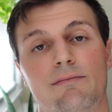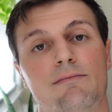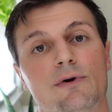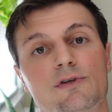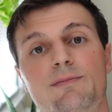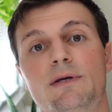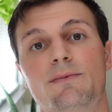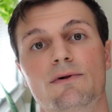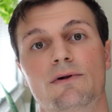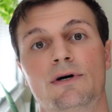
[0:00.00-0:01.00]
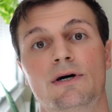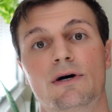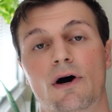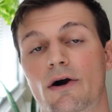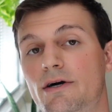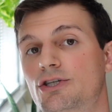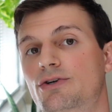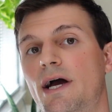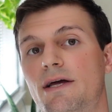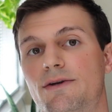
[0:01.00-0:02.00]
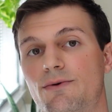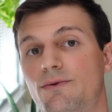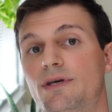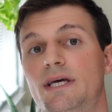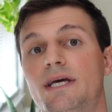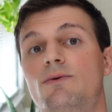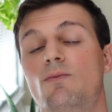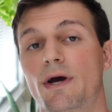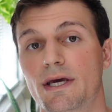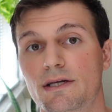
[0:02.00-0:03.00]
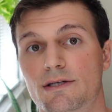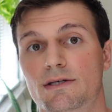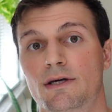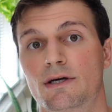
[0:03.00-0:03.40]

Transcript: Most people aren't trying to gain weight